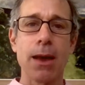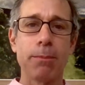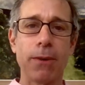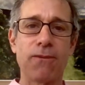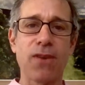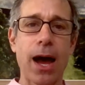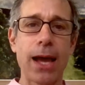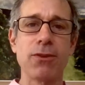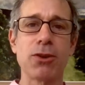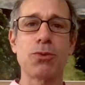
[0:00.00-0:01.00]
but 5
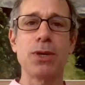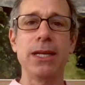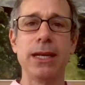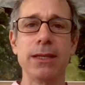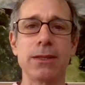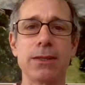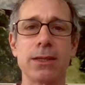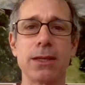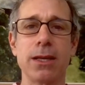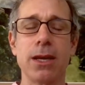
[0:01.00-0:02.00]
ingredients
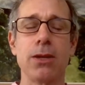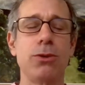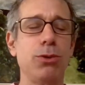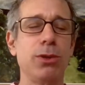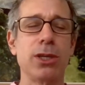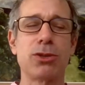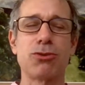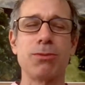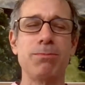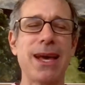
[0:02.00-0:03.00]
to this
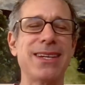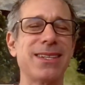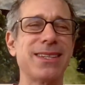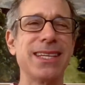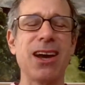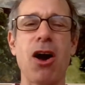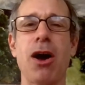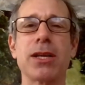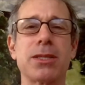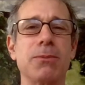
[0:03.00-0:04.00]
tremendously
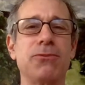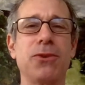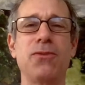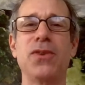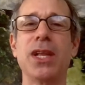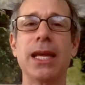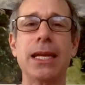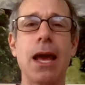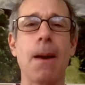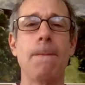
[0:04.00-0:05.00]
awesome, fulfilling,
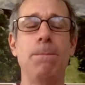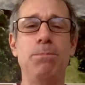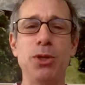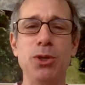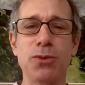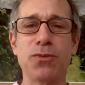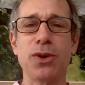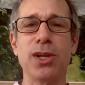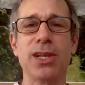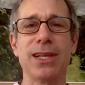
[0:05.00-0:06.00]

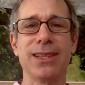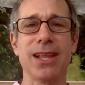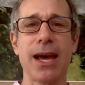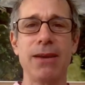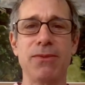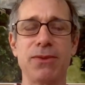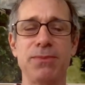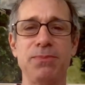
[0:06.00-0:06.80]
beautiful life.